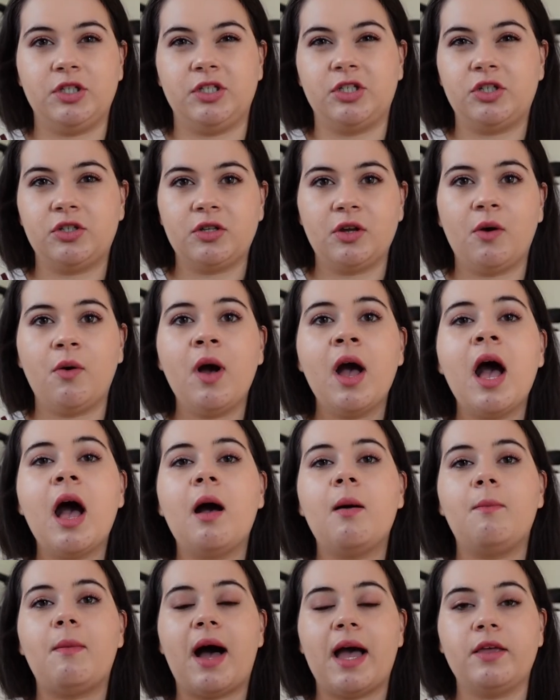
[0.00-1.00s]
digital
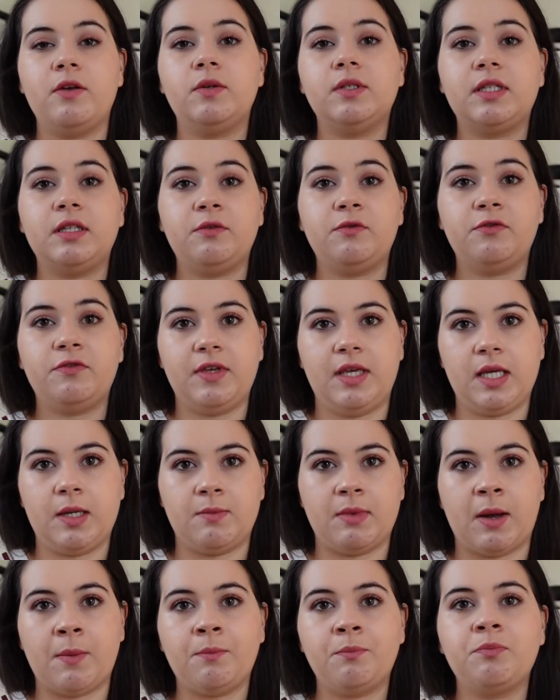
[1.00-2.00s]
by using
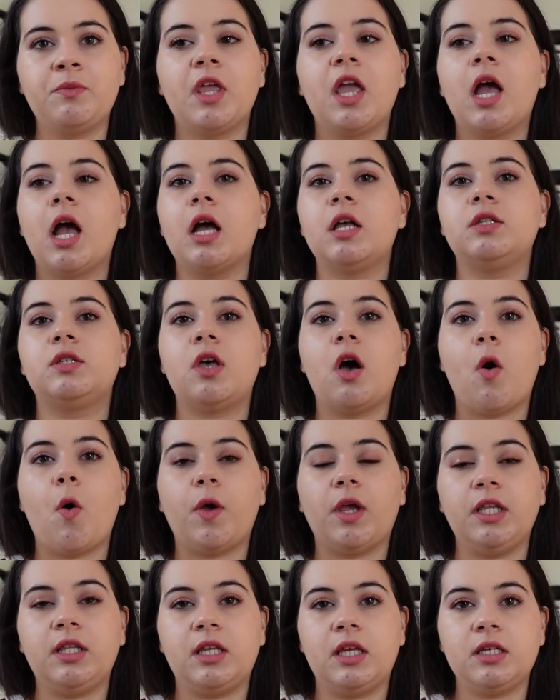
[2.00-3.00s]
Figma. So
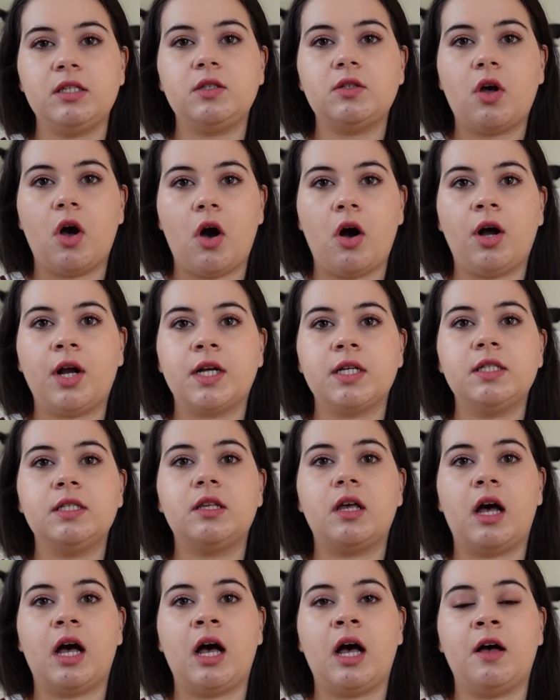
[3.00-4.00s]
in this
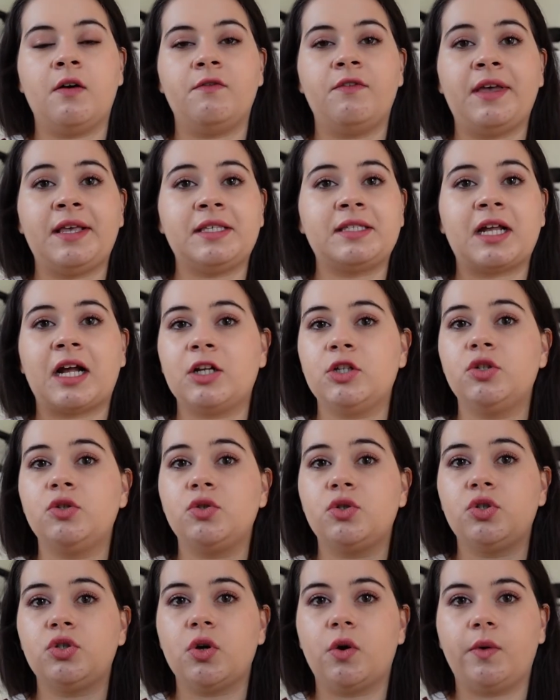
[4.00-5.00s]
course, uh, they start to
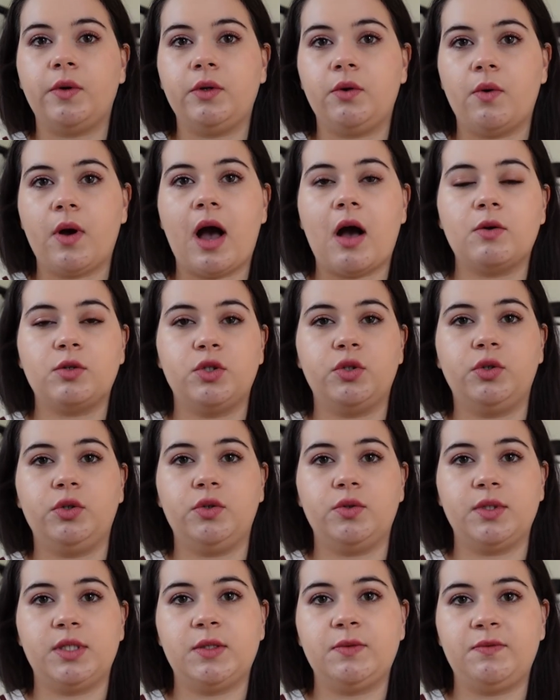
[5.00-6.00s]
show you how to
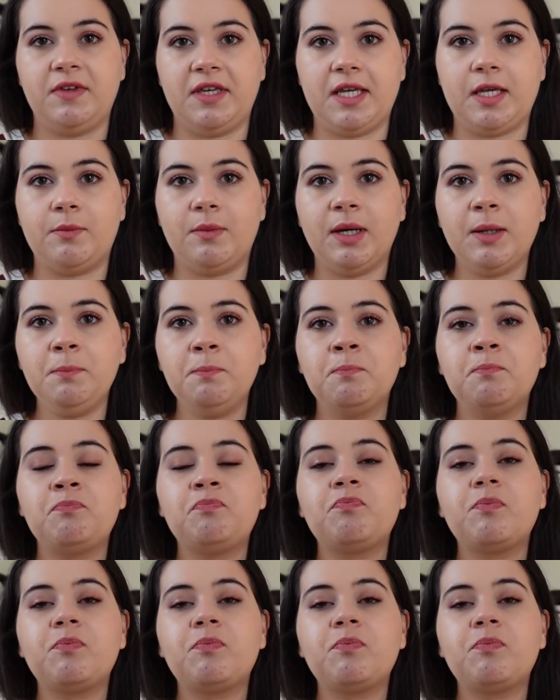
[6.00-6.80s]
use Figma.